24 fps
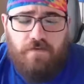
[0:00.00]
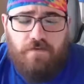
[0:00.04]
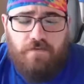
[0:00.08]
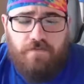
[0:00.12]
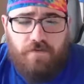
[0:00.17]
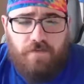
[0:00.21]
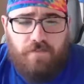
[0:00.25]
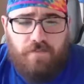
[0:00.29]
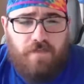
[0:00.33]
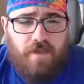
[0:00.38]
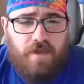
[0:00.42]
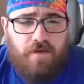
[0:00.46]

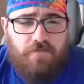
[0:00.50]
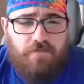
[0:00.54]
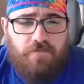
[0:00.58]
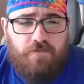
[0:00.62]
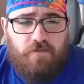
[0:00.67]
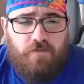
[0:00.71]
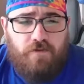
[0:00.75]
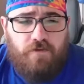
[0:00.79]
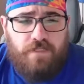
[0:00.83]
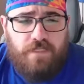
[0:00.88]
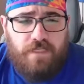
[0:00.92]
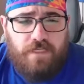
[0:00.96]
from that
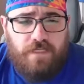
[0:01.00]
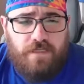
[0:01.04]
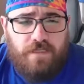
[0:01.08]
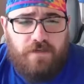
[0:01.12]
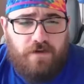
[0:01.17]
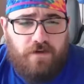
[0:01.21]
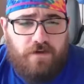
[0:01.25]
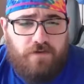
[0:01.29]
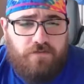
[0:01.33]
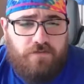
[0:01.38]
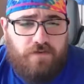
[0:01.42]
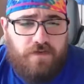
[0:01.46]

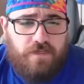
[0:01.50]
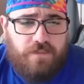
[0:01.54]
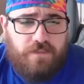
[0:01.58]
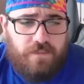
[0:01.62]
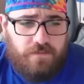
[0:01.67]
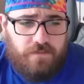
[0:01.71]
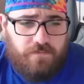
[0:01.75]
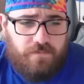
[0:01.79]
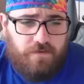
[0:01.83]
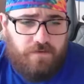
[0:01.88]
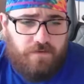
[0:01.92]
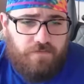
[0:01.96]
14-yard
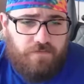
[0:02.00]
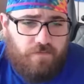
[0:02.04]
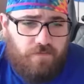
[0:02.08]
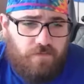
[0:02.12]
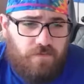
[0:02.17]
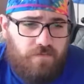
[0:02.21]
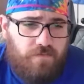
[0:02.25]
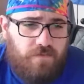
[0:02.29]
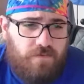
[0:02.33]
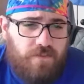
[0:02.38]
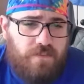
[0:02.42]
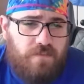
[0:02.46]
rushing
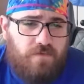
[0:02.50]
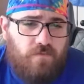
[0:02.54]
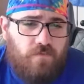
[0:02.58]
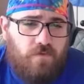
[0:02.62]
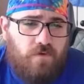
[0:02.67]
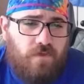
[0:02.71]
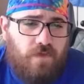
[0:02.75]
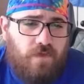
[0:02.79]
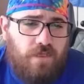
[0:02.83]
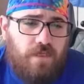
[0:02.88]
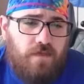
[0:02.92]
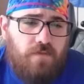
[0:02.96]
performance and
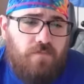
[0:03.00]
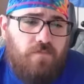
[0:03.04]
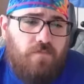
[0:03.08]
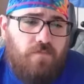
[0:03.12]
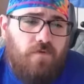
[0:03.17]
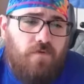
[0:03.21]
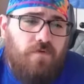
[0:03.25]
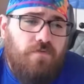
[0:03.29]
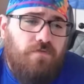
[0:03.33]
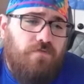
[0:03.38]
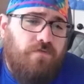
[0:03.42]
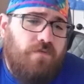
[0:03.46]
want to get
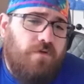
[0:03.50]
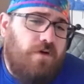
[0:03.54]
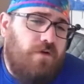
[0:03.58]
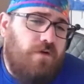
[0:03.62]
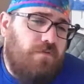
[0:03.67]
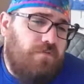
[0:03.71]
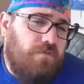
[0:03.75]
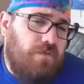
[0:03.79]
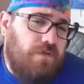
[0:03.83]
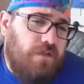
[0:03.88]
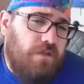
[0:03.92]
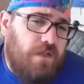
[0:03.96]
more
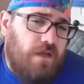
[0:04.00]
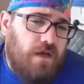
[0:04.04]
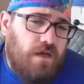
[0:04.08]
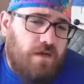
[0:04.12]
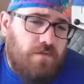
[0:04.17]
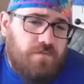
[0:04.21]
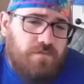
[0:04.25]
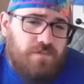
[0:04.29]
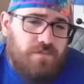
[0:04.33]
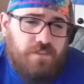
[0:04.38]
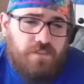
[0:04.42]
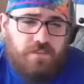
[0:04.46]
involved in
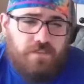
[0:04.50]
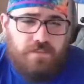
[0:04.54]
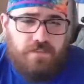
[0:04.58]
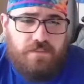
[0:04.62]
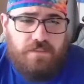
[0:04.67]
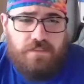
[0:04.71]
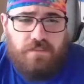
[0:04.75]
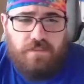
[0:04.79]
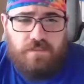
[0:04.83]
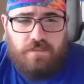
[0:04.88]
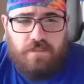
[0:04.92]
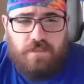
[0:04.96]

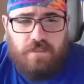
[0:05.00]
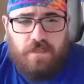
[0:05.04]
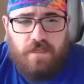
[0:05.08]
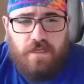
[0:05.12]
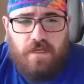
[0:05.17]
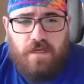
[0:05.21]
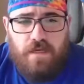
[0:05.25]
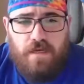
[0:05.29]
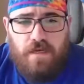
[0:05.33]
options and,